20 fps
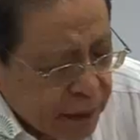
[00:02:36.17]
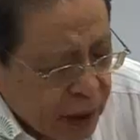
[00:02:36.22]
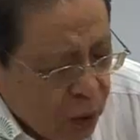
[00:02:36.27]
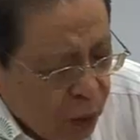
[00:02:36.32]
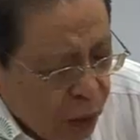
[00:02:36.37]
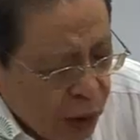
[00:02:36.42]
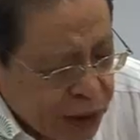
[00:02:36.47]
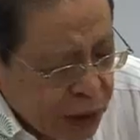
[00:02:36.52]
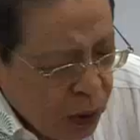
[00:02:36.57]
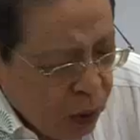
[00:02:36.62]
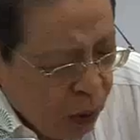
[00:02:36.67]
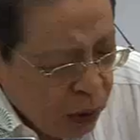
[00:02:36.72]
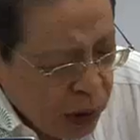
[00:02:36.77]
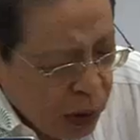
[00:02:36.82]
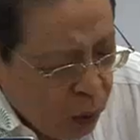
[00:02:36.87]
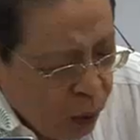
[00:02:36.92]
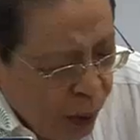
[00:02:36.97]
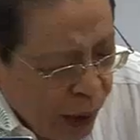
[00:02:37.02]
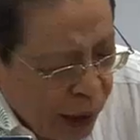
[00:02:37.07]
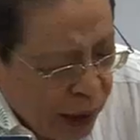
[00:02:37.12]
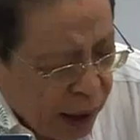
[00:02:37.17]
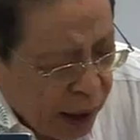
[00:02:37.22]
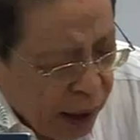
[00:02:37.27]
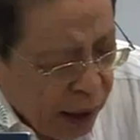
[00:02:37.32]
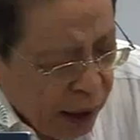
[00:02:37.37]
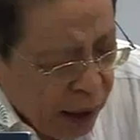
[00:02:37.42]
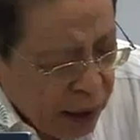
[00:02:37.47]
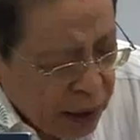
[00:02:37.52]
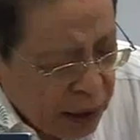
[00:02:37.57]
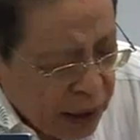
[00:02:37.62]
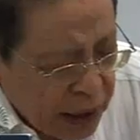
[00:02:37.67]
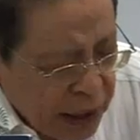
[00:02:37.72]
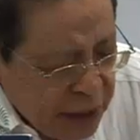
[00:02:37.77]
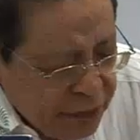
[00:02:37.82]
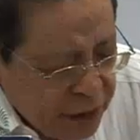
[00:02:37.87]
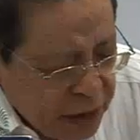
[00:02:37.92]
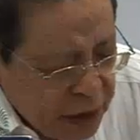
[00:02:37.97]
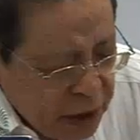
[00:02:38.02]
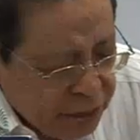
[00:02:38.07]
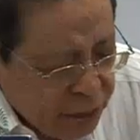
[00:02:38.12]
Wasn't Ong aware that
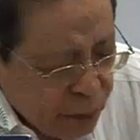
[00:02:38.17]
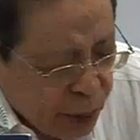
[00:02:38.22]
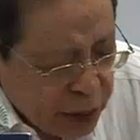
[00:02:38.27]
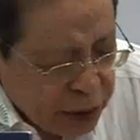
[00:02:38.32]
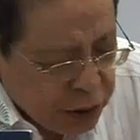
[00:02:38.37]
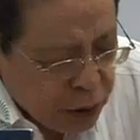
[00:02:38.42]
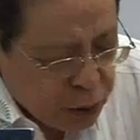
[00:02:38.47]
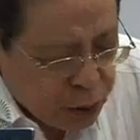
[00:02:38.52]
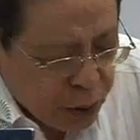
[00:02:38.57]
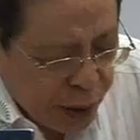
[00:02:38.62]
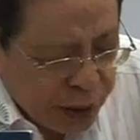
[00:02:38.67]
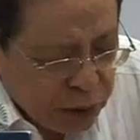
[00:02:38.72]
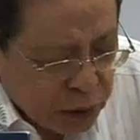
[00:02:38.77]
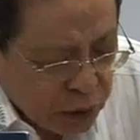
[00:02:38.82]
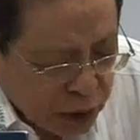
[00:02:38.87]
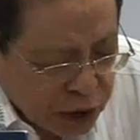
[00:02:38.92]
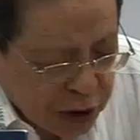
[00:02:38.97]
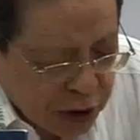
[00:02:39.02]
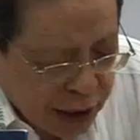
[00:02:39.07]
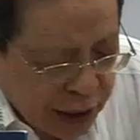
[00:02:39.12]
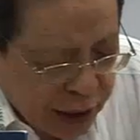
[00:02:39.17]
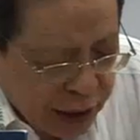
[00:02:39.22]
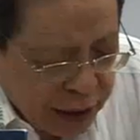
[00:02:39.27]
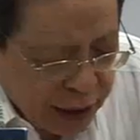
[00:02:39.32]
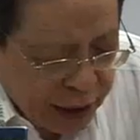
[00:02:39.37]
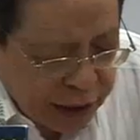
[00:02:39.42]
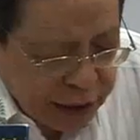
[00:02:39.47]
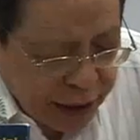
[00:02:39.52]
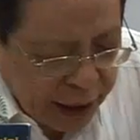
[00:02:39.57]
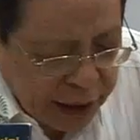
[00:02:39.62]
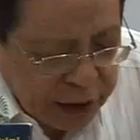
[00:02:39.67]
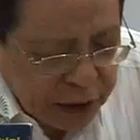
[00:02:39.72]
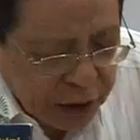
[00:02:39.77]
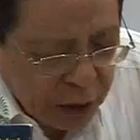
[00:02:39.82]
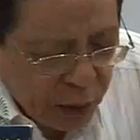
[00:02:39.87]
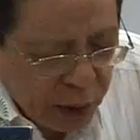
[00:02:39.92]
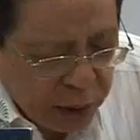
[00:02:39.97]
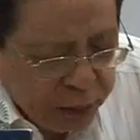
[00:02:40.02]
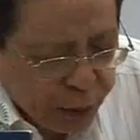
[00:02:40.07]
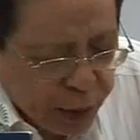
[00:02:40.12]
even if he wanted to endorse KDSN's
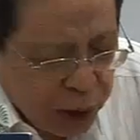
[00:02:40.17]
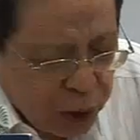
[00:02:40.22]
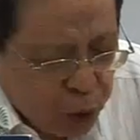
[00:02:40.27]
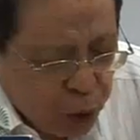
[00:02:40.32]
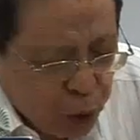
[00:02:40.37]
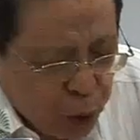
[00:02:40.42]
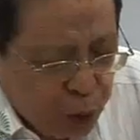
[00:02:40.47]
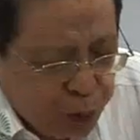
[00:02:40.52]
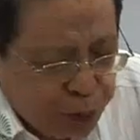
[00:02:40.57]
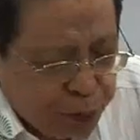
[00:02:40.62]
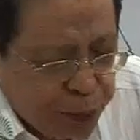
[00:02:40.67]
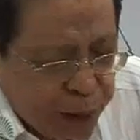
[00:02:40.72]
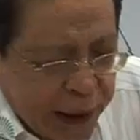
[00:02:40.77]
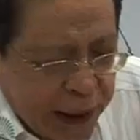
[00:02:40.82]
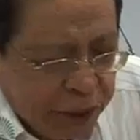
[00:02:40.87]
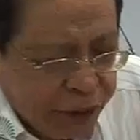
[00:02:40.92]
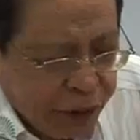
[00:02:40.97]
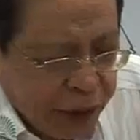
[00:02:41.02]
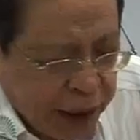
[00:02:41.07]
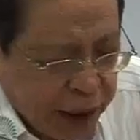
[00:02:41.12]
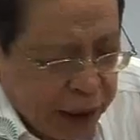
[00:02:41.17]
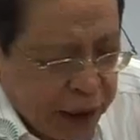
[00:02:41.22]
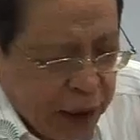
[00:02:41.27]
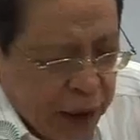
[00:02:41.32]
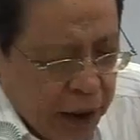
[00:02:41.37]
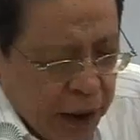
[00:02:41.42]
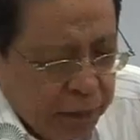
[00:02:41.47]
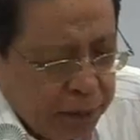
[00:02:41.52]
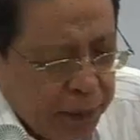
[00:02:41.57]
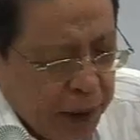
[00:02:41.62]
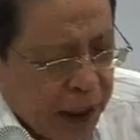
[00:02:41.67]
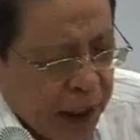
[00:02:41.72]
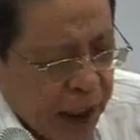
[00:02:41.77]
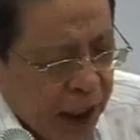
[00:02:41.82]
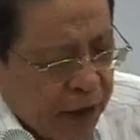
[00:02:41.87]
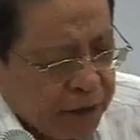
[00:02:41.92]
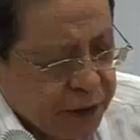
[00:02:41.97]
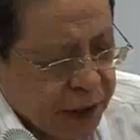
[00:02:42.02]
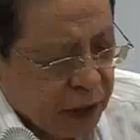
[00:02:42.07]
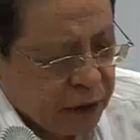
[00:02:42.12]
1.2 billion ringgit
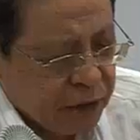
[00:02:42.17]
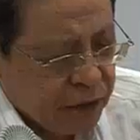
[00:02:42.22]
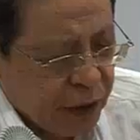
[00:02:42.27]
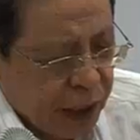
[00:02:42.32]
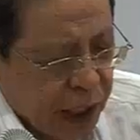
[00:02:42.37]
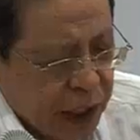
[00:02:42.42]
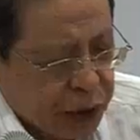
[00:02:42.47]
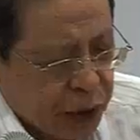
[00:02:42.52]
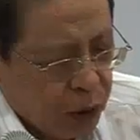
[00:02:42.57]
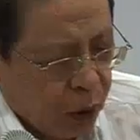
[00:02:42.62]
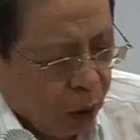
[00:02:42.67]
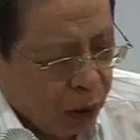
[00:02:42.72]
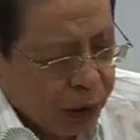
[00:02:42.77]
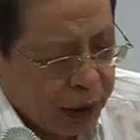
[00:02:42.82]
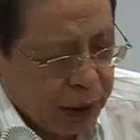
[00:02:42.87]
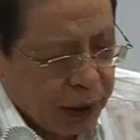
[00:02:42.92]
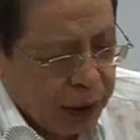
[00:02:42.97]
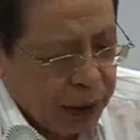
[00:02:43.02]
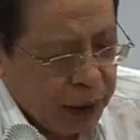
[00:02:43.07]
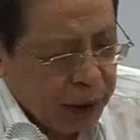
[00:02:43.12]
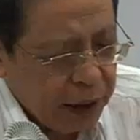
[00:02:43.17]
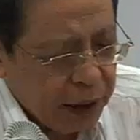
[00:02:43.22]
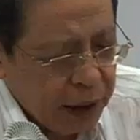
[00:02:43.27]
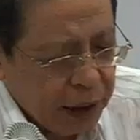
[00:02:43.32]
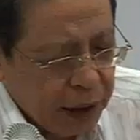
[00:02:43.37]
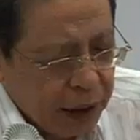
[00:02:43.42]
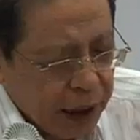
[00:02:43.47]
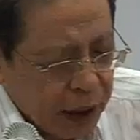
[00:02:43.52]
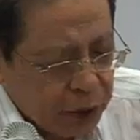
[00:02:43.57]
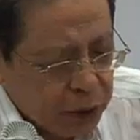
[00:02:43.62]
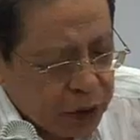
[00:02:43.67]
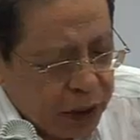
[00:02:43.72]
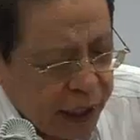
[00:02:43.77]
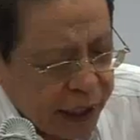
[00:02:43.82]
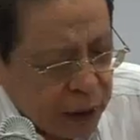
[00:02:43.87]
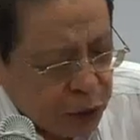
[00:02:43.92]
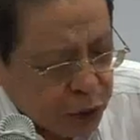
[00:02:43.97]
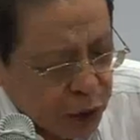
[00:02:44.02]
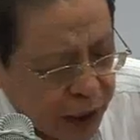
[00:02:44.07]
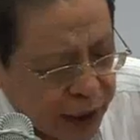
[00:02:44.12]
PKFZ variation order, he had to take
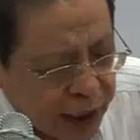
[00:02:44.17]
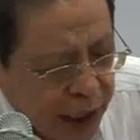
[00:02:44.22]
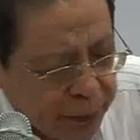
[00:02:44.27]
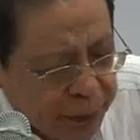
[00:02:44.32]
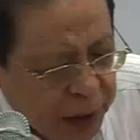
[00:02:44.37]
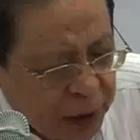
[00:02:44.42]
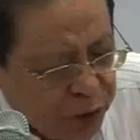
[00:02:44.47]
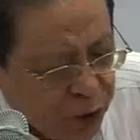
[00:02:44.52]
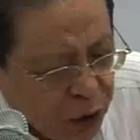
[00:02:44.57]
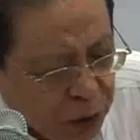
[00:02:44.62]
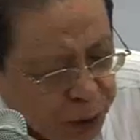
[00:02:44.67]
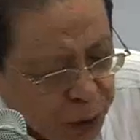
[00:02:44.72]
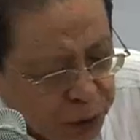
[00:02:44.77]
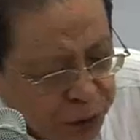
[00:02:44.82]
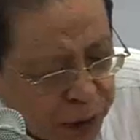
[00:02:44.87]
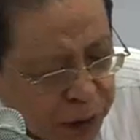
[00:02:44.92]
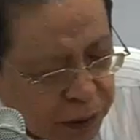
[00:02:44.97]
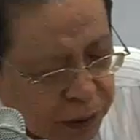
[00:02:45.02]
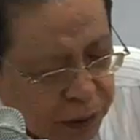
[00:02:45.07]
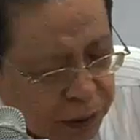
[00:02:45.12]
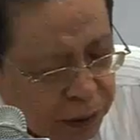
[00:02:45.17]
it to the Cabinet for approval,